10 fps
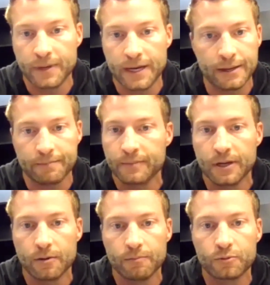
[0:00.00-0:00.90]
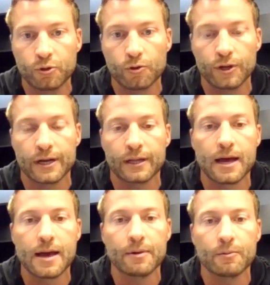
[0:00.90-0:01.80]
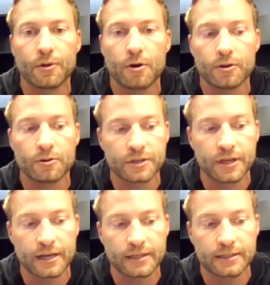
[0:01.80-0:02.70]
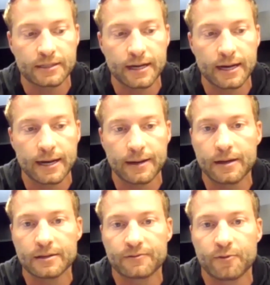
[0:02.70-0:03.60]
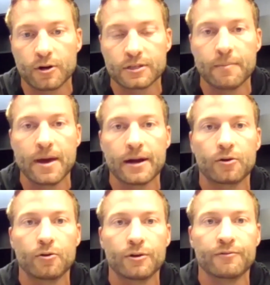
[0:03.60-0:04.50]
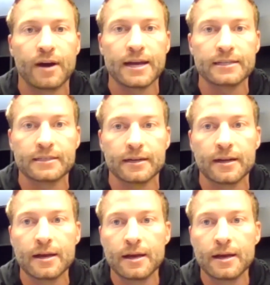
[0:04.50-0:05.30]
be you know totally in alignment with all those things uh, as far as the medical advice and